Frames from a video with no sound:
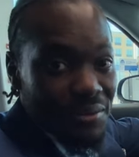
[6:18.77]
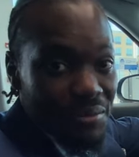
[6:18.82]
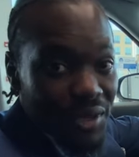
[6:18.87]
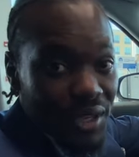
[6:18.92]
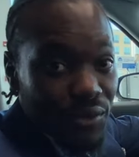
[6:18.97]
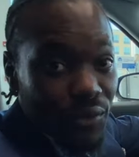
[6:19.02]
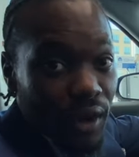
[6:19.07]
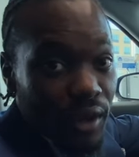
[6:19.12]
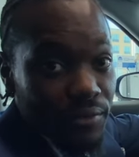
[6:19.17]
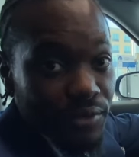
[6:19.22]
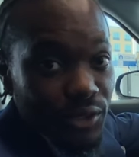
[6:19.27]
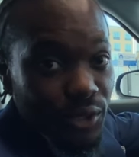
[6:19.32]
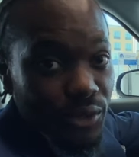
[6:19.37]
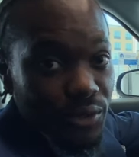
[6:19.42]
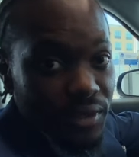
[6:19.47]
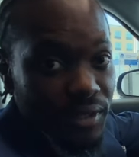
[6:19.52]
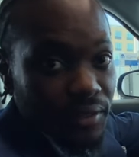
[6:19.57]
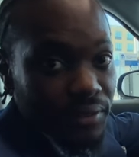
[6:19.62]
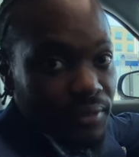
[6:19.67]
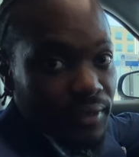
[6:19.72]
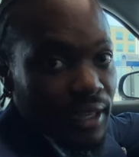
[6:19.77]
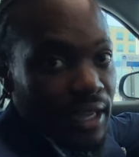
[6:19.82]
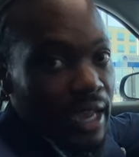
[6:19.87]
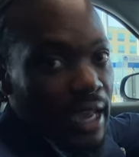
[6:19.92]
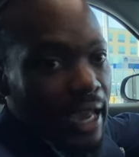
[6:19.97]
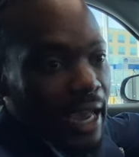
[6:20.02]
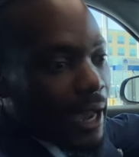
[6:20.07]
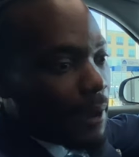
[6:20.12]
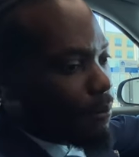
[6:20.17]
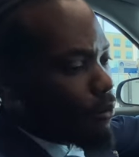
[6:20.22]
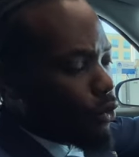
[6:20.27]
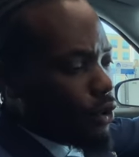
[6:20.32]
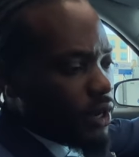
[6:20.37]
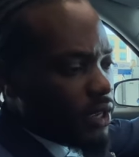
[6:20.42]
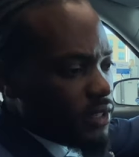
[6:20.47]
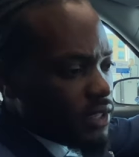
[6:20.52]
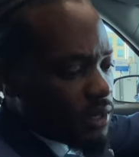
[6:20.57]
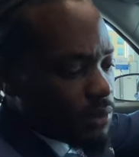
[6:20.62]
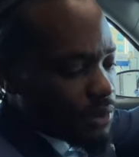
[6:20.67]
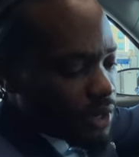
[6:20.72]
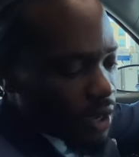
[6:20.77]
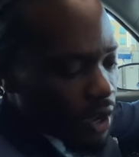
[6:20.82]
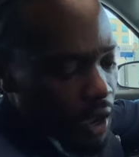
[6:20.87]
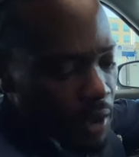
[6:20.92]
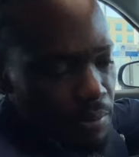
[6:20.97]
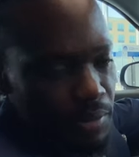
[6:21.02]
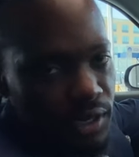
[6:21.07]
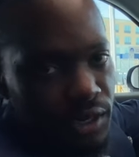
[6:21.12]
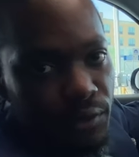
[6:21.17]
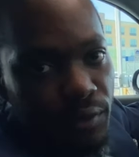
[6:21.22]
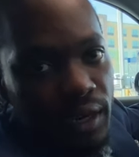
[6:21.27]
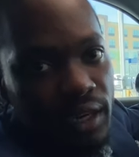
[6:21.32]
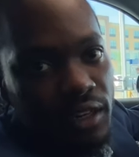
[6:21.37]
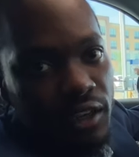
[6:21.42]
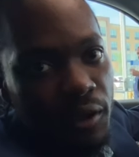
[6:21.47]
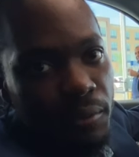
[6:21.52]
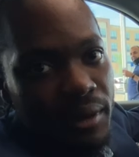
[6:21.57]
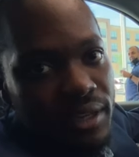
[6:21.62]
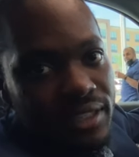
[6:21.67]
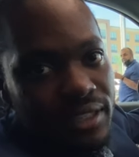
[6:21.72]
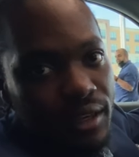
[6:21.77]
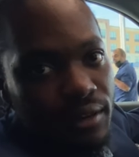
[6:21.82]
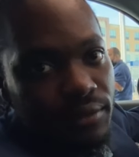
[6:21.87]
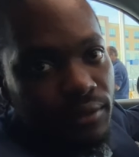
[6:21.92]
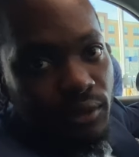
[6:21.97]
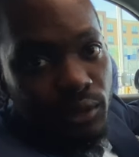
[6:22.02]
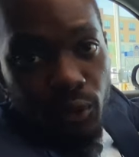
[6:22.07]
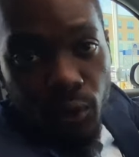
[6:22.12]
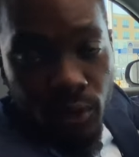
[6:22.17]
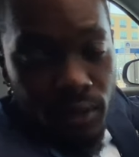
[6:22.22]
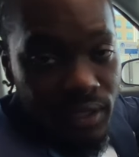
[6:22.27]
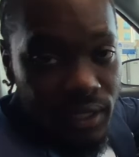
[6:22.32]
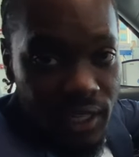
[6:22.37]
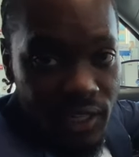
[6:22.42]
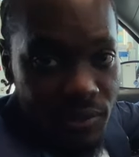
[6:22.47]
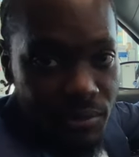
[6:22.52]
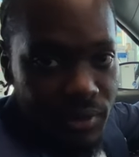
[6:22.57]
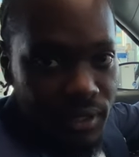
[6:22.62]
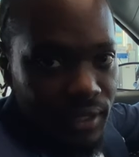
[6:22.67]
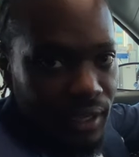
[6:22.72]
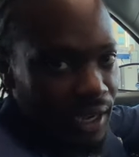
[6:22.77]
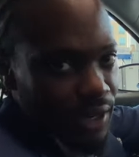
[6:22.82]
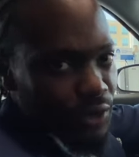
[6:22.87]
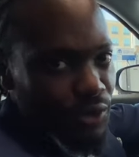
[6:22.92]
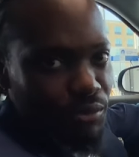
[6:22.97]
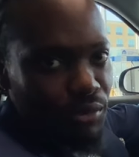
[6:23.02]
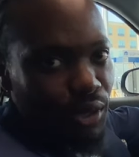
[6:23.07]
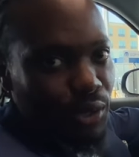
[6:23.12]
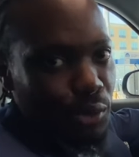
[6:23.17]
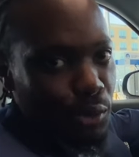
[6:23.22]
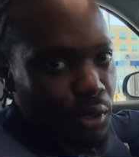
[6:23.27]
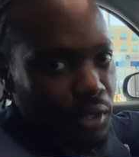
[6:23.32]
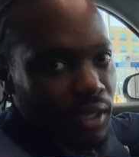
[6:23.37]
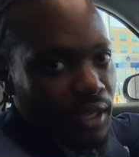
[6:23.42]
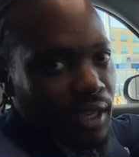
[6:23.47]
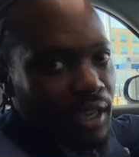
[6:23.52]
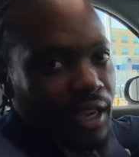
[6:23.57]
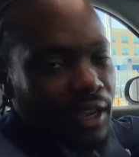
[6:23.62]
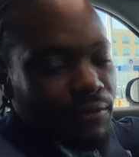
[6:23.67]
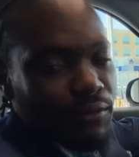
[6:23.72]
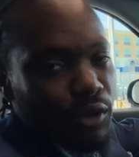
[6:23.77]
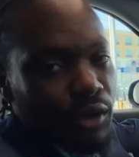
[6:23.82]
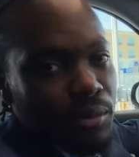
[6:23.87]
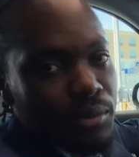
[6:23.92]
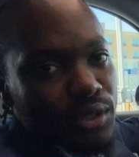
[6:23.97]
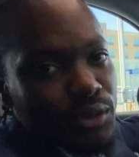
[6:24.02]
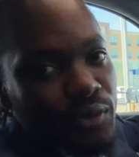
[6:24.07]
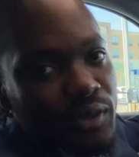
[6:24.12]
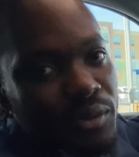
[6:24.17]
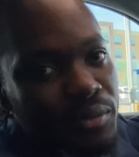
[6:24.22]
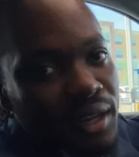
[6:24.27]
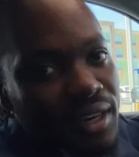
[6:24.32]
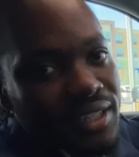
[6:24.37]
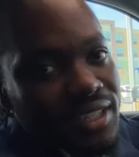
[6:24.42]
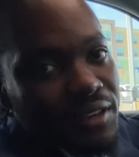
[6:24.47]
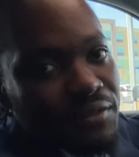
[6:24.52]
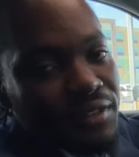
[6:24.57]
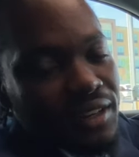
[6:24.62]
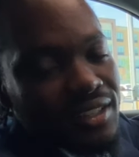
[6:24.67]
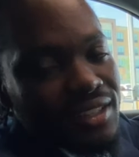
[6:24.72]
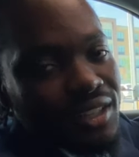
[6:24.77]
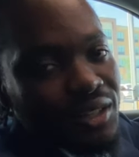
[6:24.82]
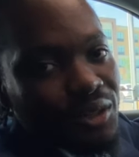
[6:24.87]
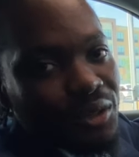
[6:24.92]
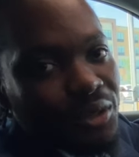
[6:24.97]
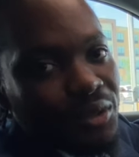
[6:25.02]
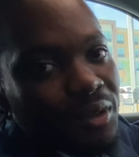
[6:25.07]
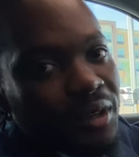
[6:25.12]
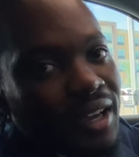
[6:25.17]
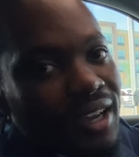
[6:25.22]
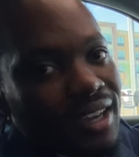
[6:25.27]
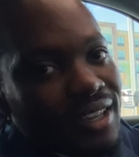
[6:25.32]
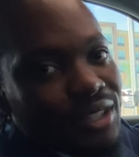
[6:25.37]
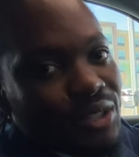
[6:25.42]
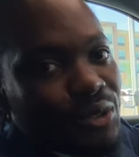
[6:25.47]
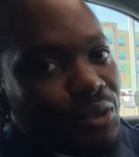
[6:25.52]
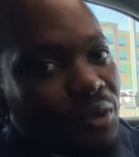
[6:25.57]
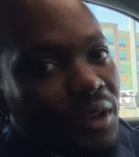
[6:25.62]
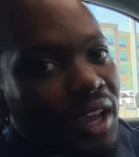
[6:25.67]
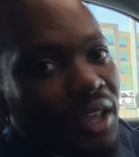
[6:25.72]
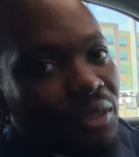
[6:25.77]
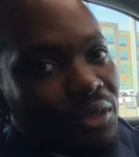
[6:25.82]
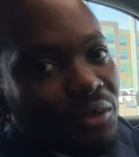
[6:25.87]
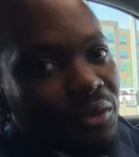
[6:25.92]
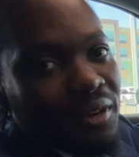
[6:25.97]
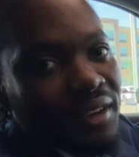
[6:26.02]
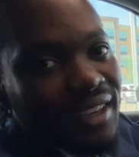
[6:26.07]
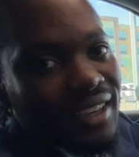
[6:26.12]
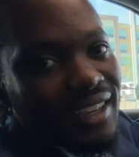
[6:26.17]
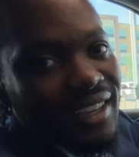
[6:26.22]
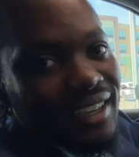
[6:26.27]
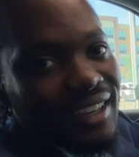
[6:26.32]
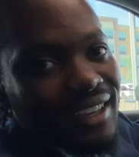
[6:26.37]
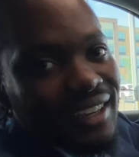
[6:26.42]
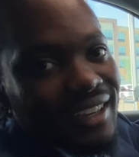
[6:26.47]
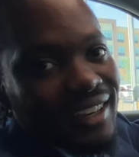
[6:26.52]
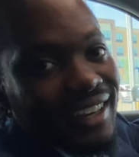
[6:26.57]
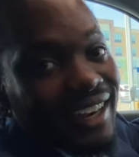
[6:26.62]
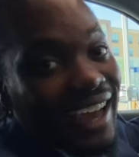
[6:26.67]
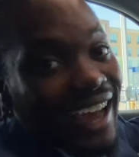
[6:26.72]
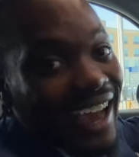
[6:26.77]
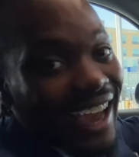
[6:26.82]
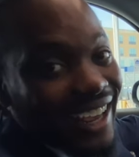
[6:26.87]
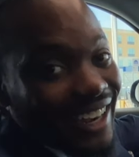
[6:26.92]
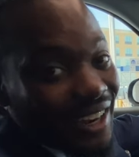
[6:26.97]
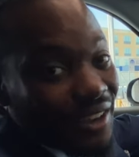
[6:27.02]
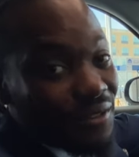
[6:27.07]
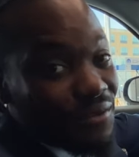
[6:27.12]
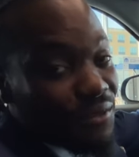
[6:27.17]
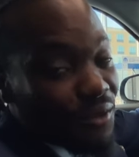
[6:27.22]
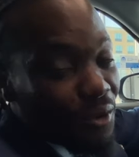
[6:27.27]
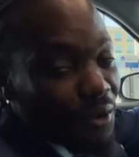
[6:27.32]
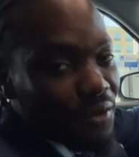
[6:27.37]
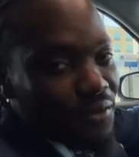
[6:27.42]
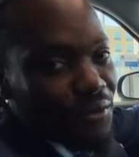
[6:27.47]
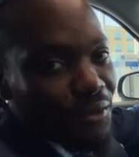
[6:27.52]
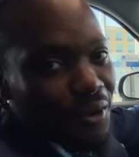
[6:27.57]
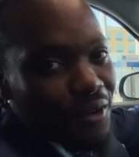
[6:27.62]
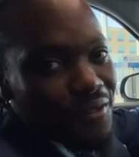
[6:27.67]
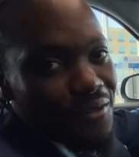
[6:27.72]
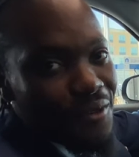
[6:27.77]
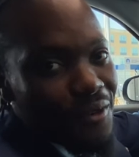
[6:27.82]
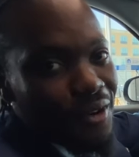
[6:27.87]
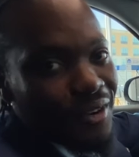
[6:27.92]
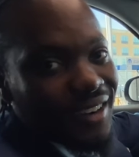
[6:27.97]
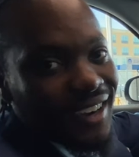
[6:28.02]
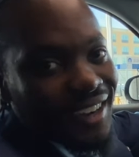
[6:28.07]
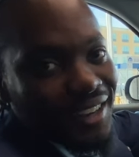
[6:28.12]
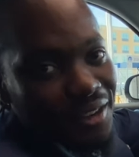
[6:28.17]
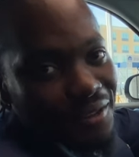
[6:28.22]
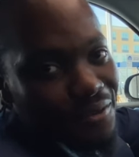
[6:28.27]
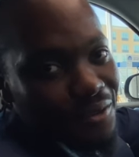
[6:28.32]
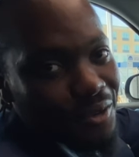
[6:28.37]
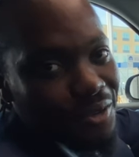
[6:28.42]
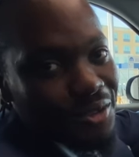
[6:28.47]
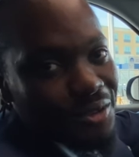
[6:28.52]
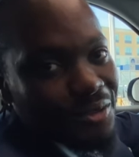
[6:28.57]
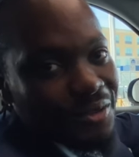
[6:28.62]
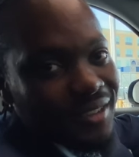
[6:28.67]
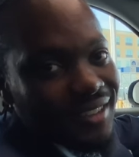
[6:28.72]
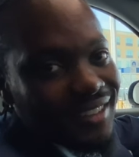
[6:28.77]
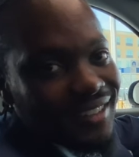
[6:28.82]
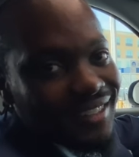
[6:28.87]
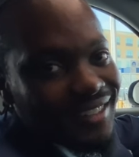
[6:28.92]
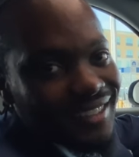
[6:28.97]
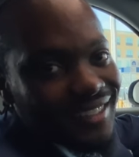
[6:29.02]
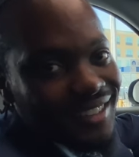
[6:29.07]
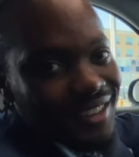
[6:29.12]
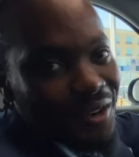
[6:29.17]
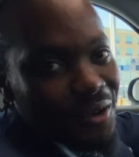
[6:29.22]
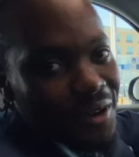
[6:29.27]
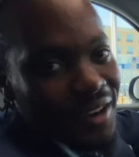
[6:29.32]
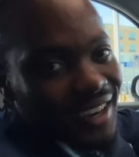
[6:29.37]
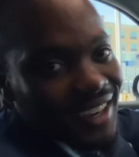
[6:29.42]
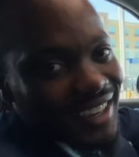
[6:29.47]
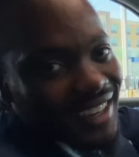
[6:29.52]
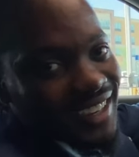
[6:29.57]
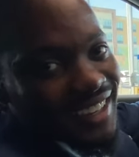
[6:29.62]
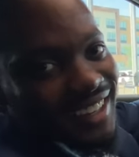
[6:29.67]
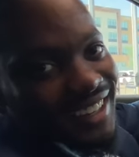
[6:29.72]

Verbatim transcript: me, Ralph Joseph. Um, or you can simply call me directly on my cell phone or text me. I do both. Phone number to reach me at 780-293-9444. I look forward to it. Okay?